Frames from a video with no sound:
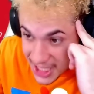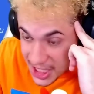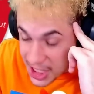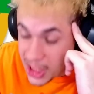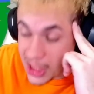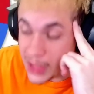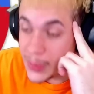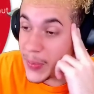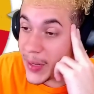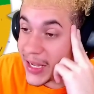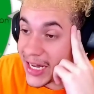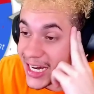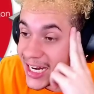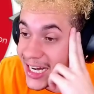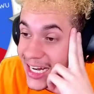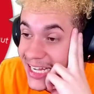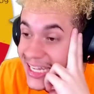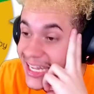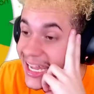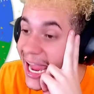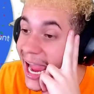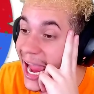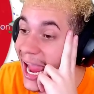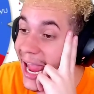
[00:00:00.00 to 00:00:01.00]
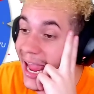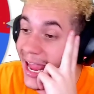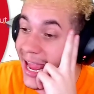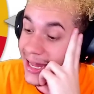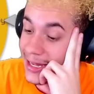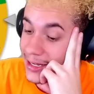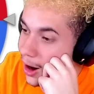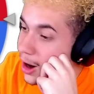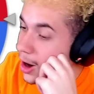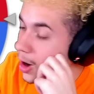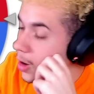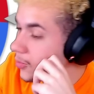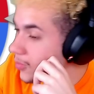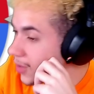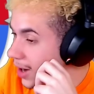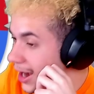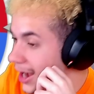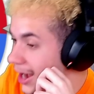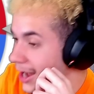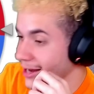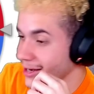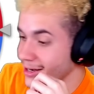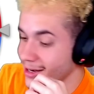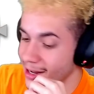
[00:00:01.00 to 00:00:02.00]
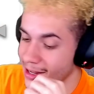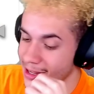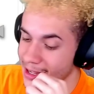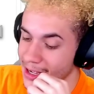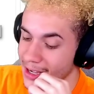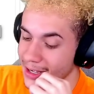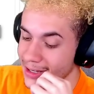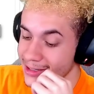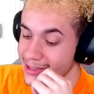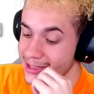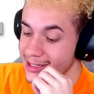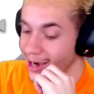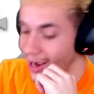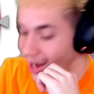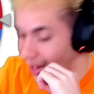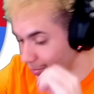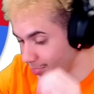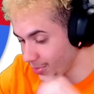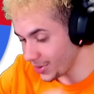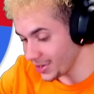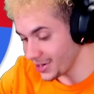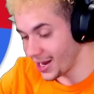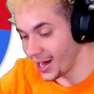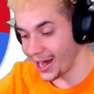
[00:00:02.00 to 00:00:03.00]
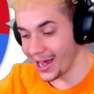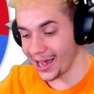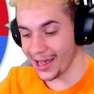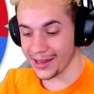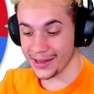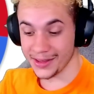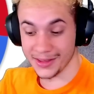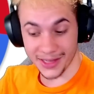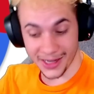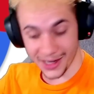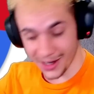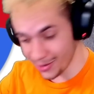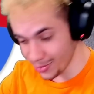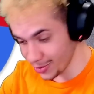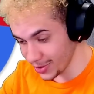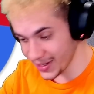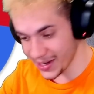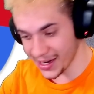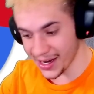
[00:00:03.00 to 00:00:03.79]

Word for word: spin it again. All right. Goblin Hut. There we